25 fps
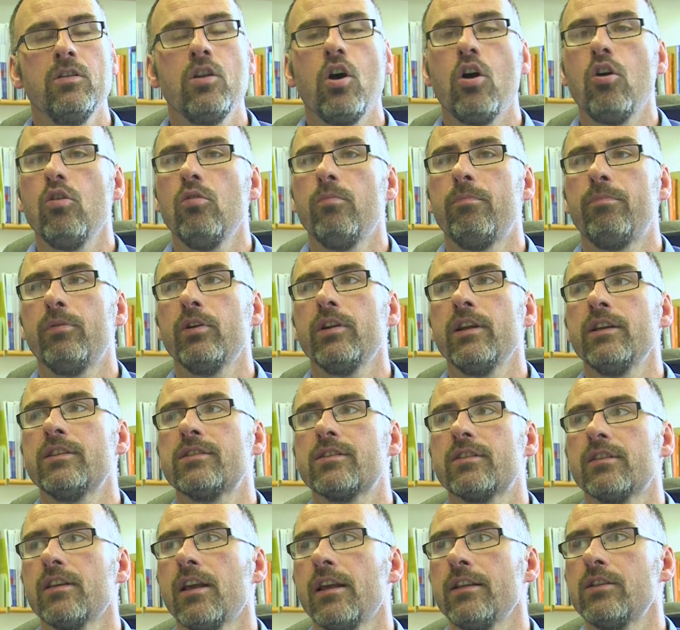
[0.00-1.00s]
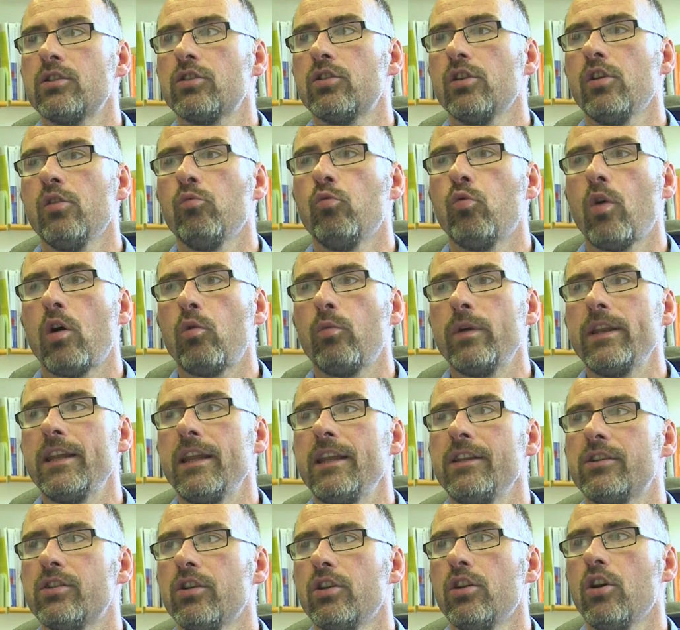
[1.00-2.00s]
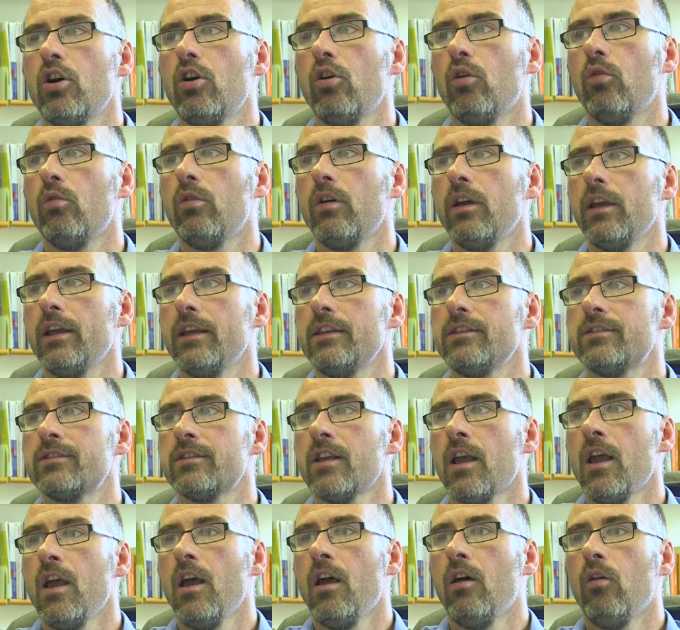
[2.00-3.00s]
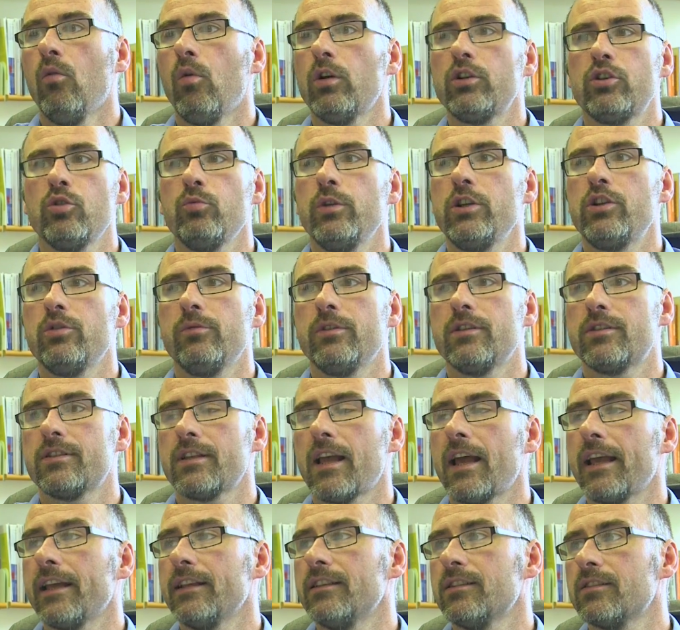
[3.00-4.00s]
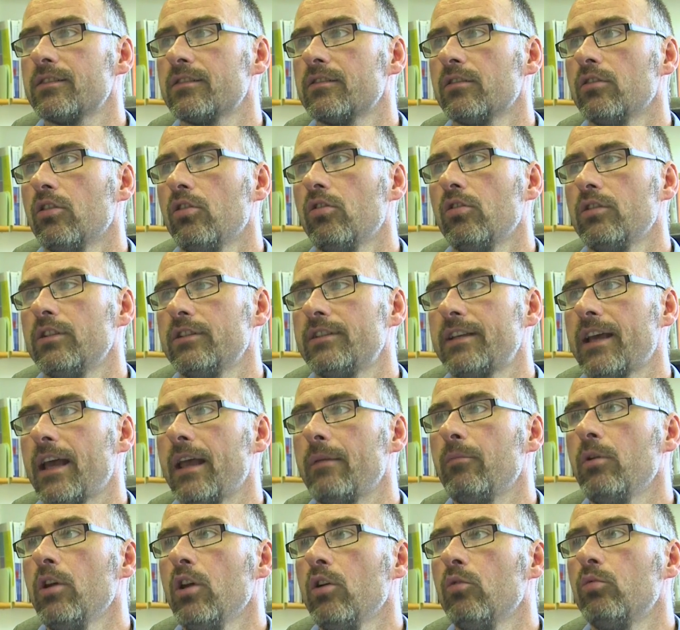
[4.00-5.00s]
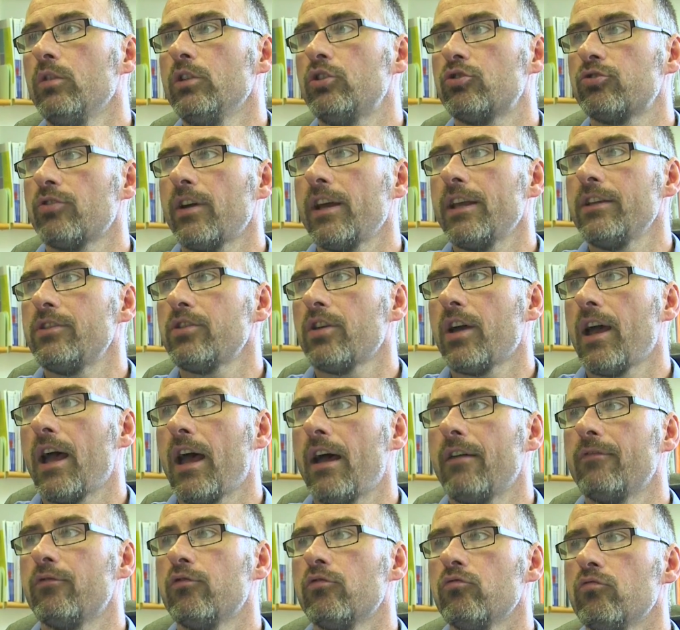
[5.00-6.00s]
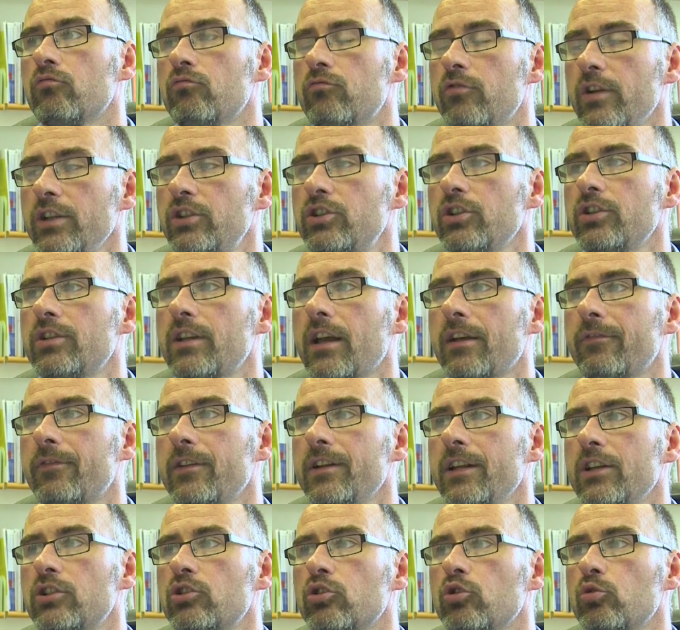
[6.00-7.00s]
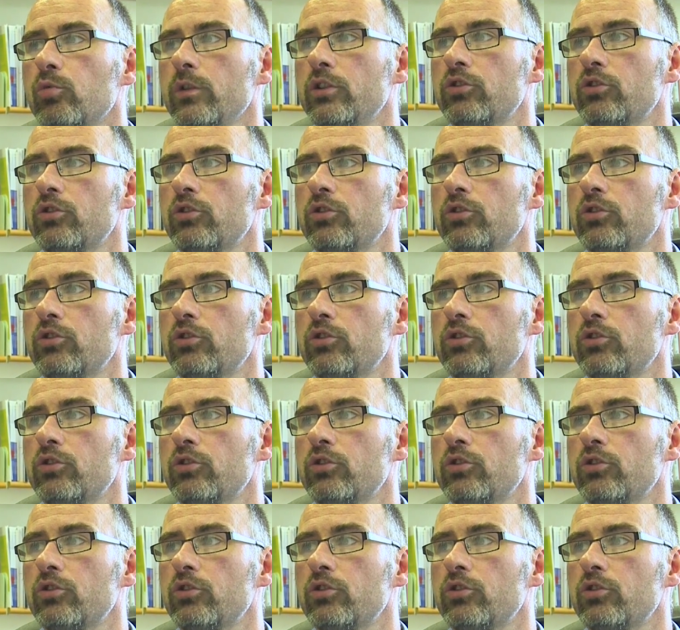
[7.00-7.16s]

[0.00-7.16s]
No, but it's it's what we need to know is what do we do in science all the time? We try to have rigid definitions.